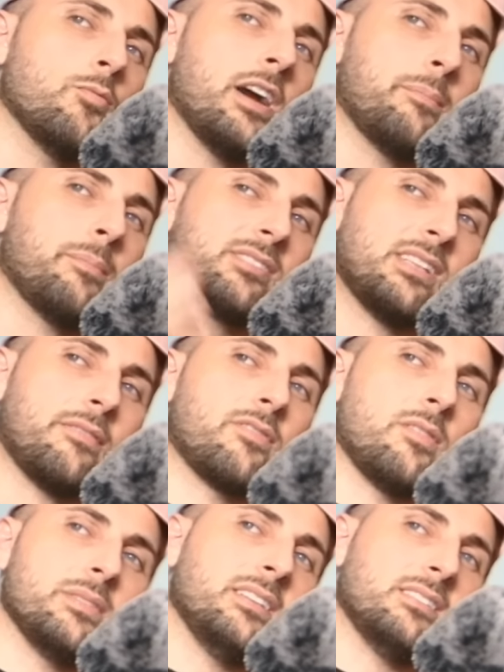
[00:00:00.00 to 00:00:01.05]
Why? Because they're
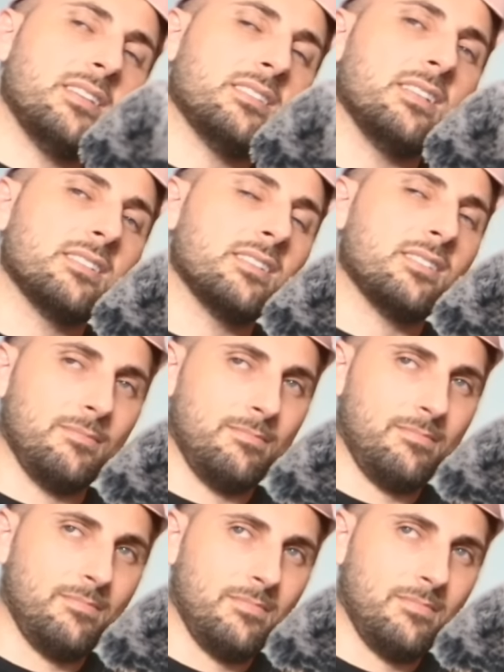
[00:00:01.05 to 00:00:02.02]
from the existing system.